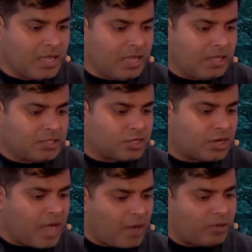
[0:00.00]
So
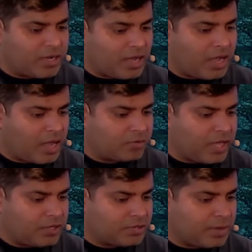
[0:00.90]
I would
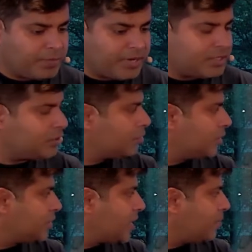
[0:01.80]
like to compare it to the
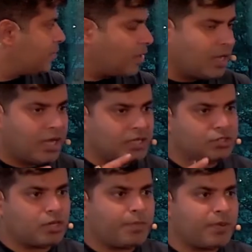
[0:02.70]
same
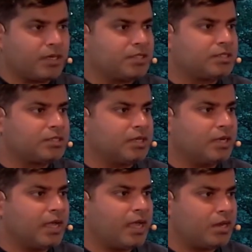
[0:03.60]
shopping list
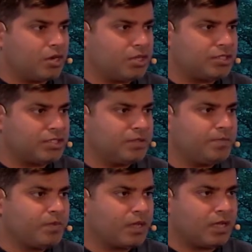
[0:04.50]
analogy
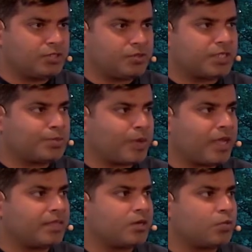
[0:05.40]
to explain
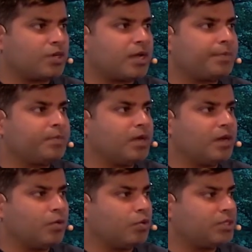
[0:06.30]
that
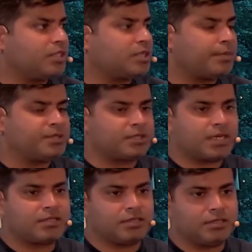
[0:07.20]
what this
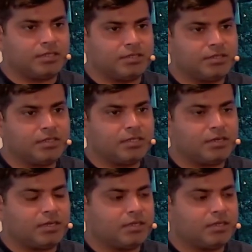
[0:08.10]
abstraction does, right?